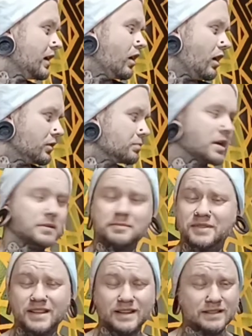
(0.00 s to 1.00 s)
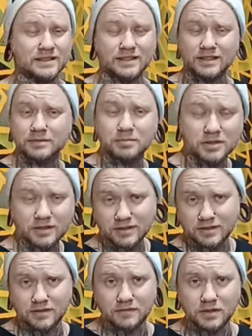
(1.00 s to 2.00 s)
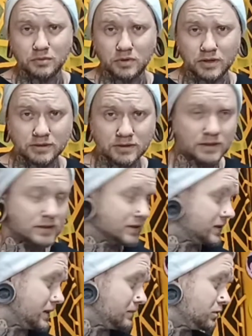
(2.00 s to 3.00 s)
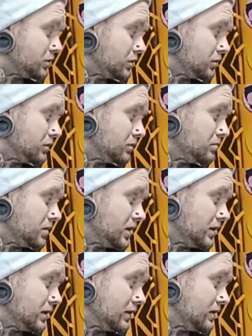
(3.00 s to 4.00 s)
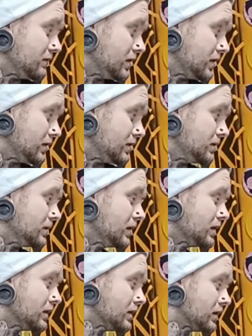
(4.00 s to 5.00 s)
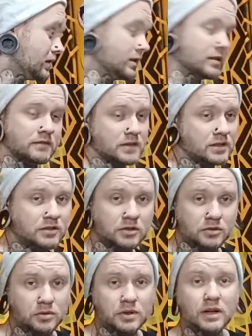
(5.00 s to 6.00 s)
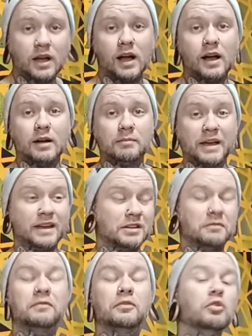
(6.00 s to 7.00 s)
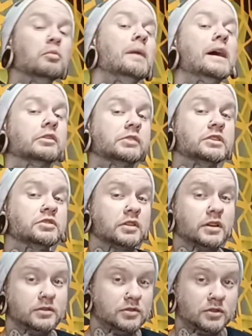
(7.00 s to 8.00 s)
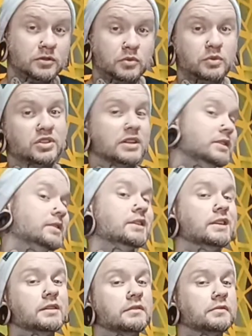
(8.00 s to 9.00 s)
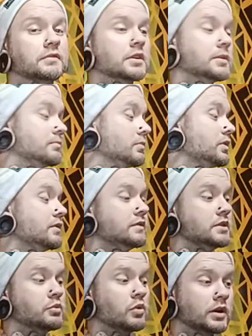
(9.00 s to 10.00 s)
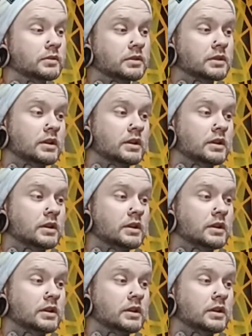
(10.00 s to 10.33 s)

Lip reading: All the problems that I did experience in the V1 seemed to be alleviated in the V2. I had a full battery charge, which I didn't get from the V1.